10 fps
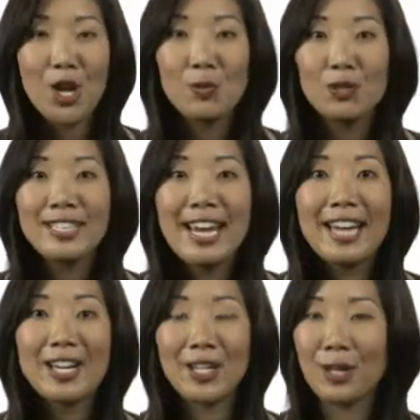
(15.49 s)
we'll
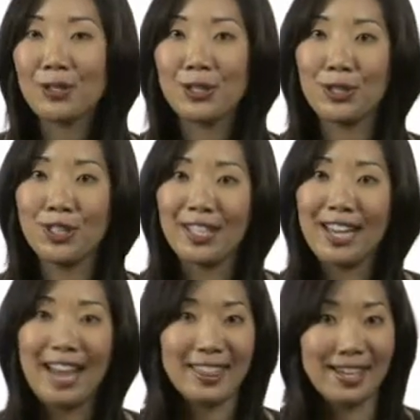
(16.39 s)
take a closer look
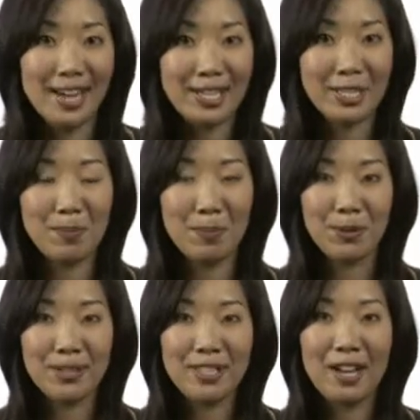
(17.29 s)
at the nuts and
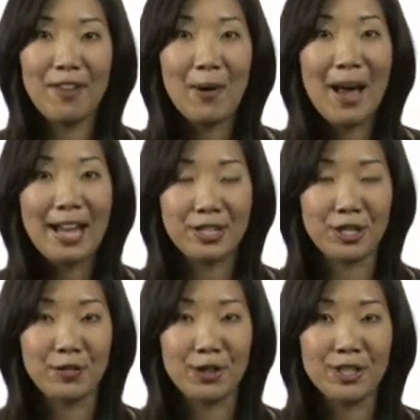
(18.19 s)
bolts of how ad
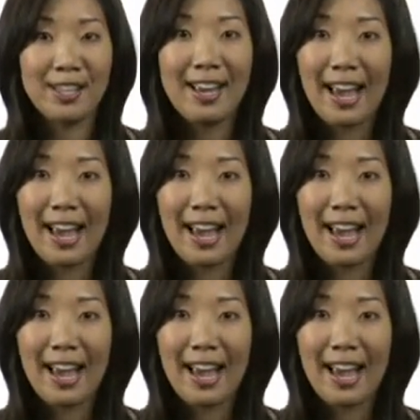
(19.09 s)
servers